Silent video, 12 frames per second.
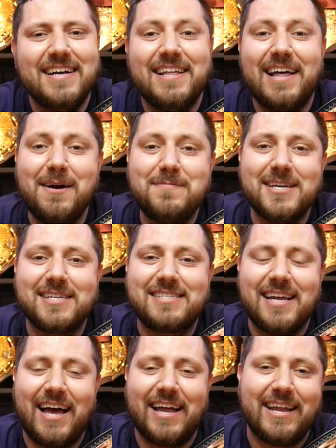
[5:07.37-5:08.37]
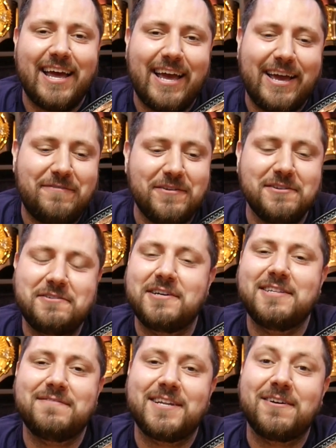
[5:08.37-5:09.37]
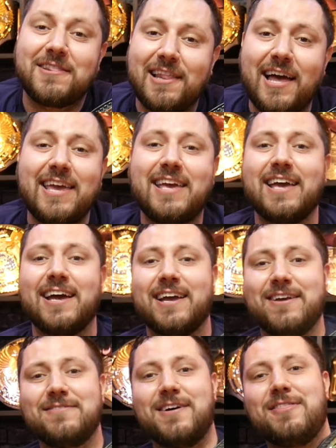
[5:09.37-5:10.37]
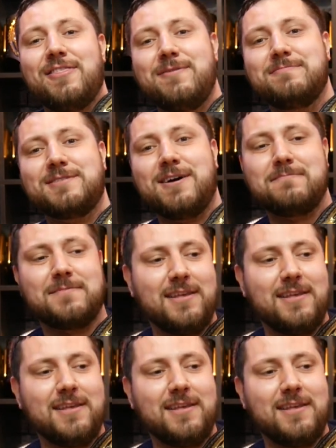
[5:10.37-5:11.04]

That being said, if you enjoyed the video, like it, give it a thumbs up.